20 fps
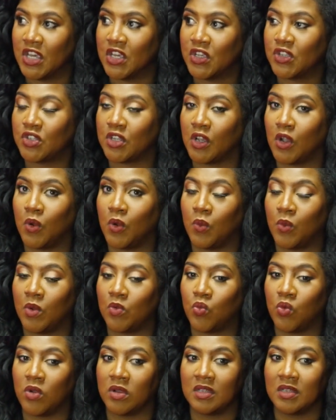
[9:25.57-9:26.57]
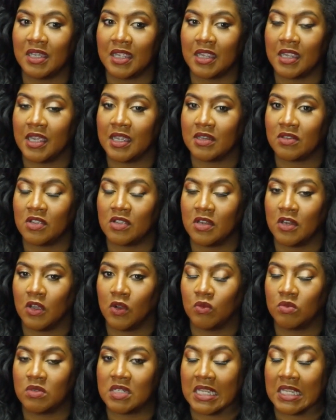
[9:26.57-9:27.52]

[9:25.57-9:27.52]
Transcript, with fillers: So when we're looking at, you know,